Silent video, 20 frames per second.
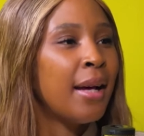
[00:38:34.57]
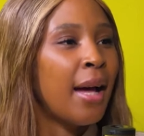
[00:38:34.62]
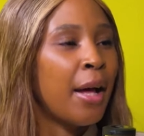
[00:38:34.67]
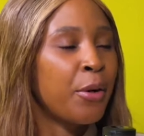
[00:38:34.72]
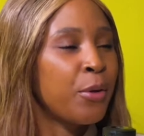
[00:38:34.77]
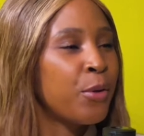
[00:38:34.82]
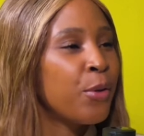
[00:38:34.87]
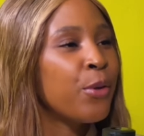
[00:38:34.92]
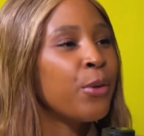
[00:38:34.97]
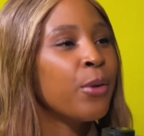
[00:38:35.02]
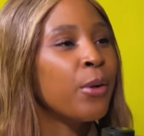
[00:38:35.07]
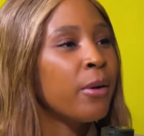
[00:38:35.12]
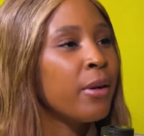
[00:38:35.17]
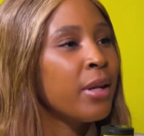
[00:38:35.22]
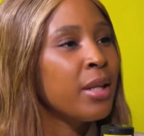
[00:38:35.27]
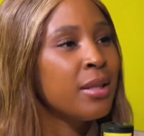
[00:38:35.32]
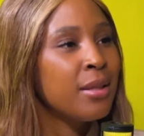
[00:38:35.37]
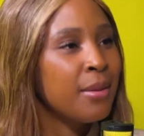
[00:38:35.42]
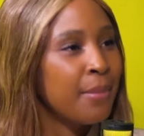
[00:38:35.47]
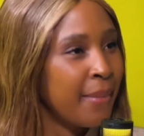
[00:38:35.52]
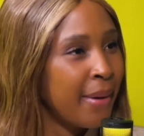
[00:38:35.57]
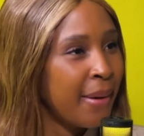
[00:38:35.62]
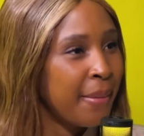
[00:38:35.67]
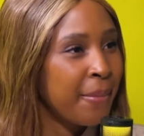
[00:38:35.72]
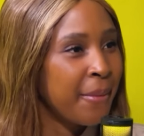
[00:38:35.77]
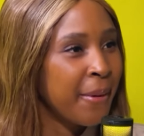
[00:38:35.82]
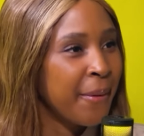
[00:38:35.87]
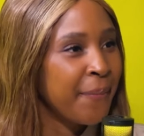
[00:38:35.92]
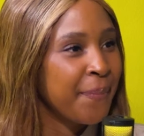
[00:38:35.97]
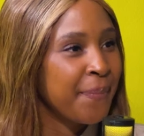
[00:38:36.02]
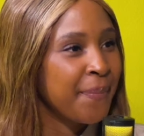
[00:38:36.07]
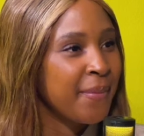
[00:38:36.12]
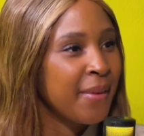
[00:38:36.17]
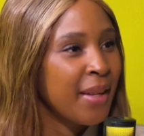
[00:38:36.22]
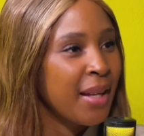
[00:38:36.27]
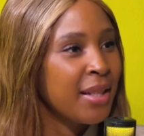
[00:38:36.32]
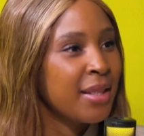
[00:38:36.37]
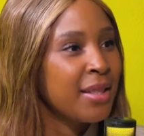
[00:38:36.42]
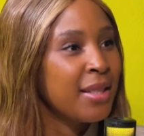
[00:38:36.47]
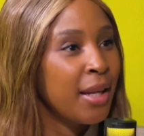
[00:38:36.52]
I don't know, the Great Zimbabwe,
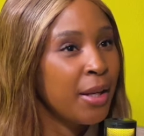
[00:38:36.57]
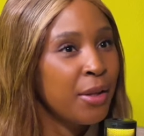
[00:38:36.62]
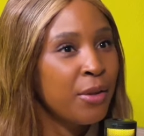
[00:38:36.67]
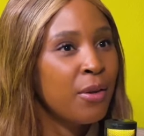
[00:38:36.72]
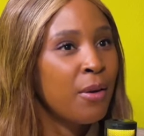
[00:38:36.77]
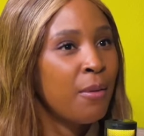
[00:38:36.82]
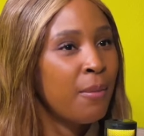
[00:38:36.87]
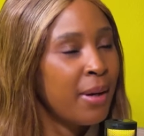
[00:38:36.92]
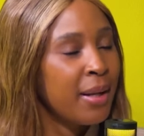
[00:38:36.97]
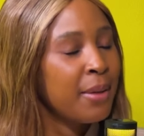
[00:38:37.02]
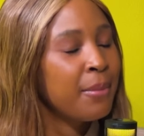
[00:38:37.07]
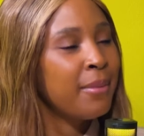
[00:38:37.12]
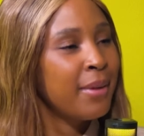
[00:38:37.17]
and say, you know what,